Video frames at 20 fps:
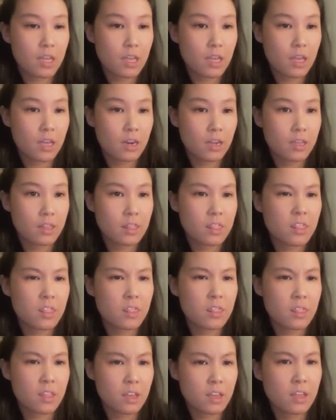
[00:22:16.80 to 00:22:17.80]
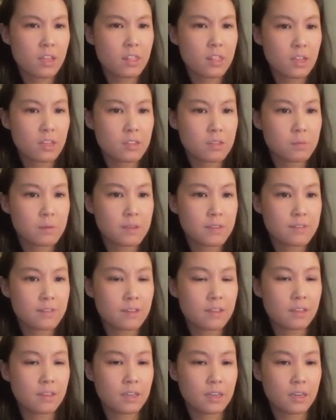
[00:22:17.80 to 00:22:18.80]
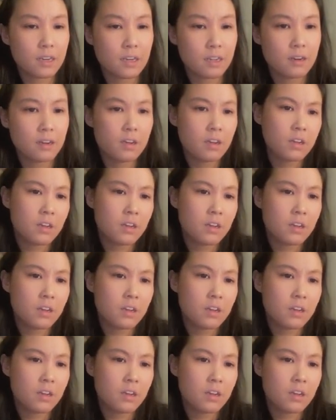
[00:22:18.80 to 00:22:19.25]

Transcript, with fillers: and I think that's basically it.